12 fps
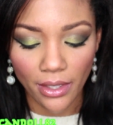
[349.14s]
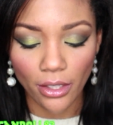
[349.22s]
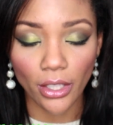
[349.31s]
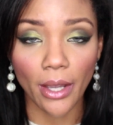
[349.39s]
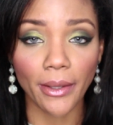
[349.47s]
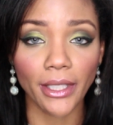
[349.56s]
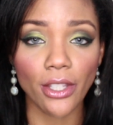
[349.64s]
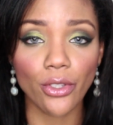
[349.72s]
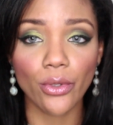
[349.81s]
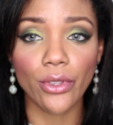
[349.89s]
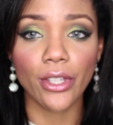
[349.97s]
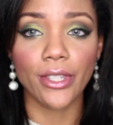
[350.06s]
So now I'm gonna
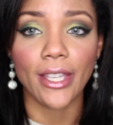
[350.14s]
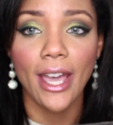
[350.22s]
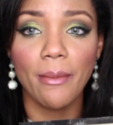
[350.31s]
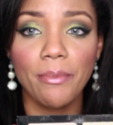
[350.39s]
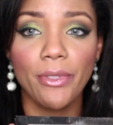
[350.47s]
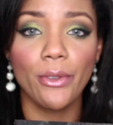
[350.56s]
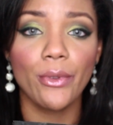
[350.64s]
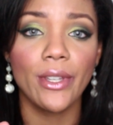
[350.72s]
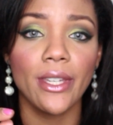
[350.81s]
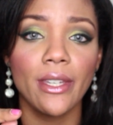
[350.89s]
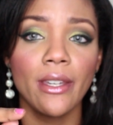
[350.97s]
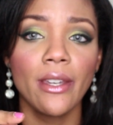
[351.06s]
do the top
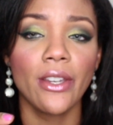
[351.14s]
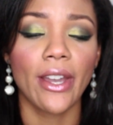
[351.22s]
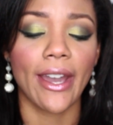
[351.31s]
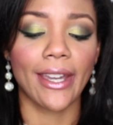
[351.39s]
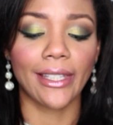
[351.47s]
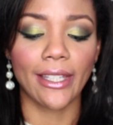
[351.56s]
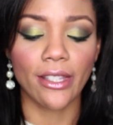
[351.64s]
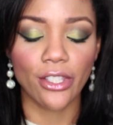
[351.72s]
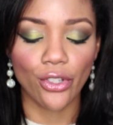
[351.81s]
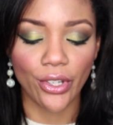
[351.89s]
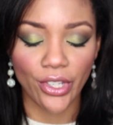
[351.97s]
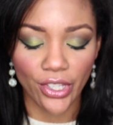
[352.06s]
3 highlight
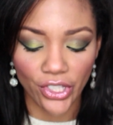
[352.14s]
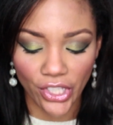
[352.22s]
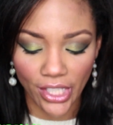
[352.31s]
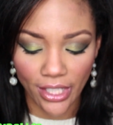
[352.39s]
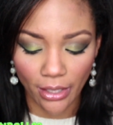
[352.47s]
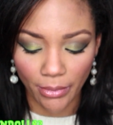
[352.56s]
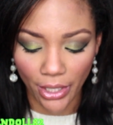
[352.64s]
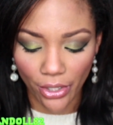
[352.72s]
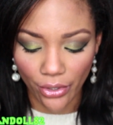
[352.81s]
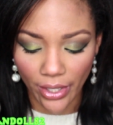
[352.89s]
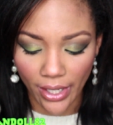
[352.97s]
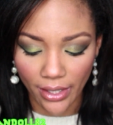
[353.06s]
shades on the
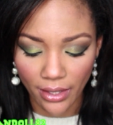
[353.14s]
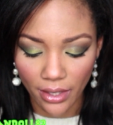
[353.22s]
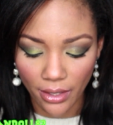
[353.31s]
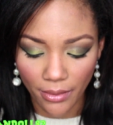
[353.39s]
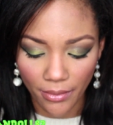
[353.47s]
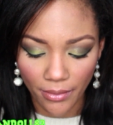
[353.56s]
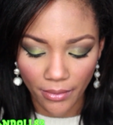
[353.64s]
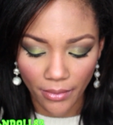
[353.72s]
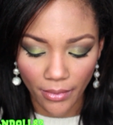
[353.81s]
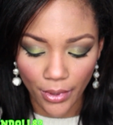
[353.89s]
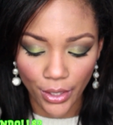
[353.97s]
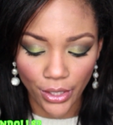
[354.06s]
other hand
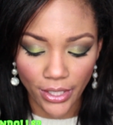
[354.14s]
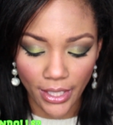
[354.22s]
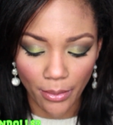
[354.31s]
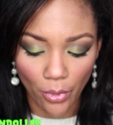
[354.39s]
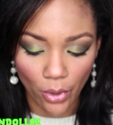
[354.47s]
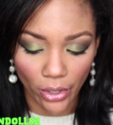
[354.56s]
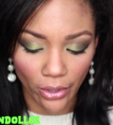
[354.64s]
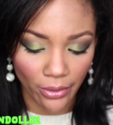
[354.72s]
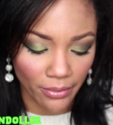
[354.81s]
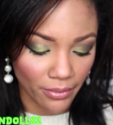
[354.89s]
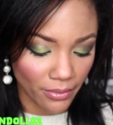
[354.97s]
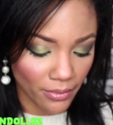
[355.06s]
in the same
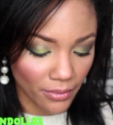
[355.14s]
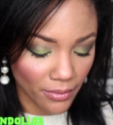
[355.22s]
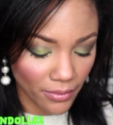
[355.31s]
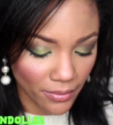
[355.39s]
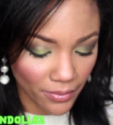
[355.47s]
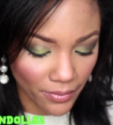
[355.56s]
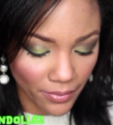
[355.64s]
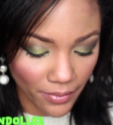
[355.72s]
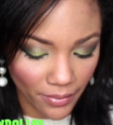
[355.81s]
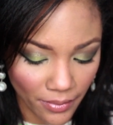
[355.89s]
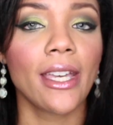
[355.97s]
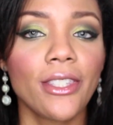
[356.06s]
order.
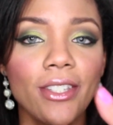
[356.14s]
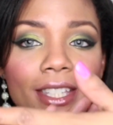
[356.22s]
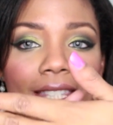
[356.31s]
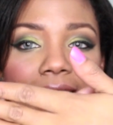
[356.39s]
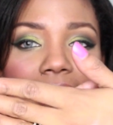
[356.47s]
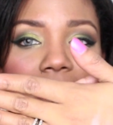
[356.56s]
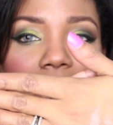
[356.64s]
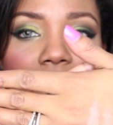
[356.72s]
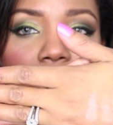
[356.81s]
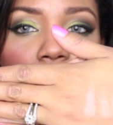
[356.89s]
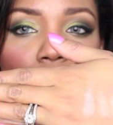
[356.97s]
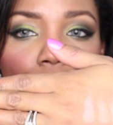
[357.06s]
As you can see that
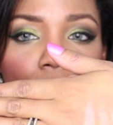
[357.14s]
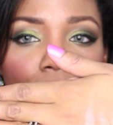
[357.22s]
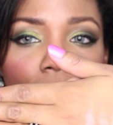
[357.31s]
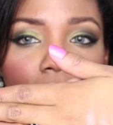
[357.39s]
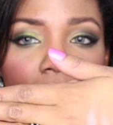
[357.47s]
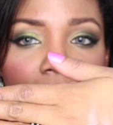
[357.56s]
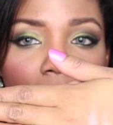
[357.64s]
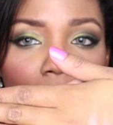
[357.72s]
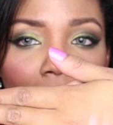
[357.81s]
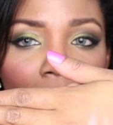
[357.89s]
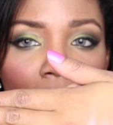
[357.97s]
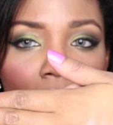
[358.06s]
these colors are very
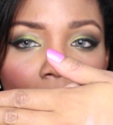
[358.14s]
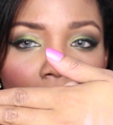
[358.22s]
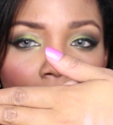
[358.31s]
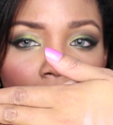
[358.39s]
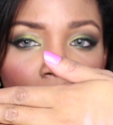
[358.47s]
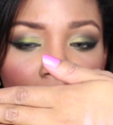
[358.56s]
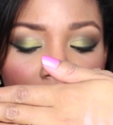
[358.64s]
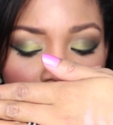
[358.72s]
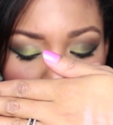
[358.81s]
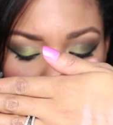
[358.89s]
similar on me.